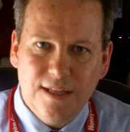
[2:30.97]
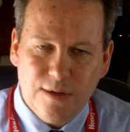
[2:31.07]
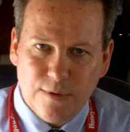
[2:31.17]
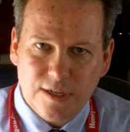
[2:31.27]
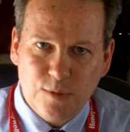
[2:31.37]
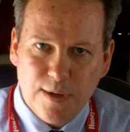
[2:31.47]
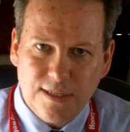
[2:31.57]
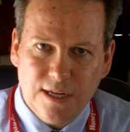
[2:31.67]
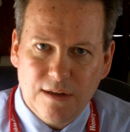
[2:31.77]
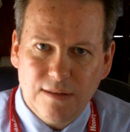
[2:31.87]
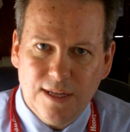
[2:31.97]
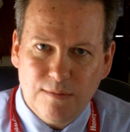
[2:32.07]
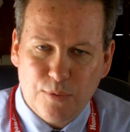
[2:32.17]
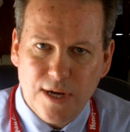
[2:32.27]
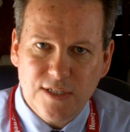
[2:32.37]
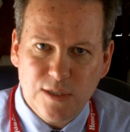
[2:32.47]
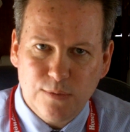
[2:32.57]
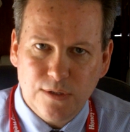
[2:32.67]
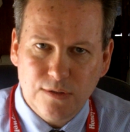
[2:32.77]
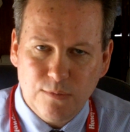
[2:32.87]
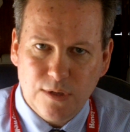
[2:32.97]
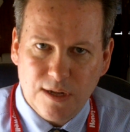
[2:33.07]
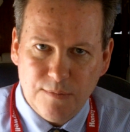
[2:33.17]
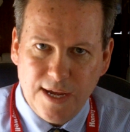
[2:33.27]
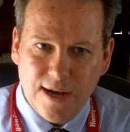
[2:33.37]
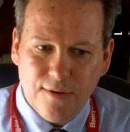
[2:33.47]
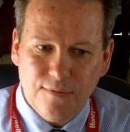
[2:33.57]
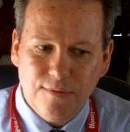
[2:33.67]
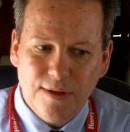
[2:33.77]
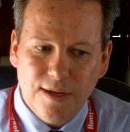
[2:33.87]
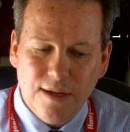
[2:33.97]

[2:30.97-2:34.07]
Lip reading: and we're expecting that the prices will come down.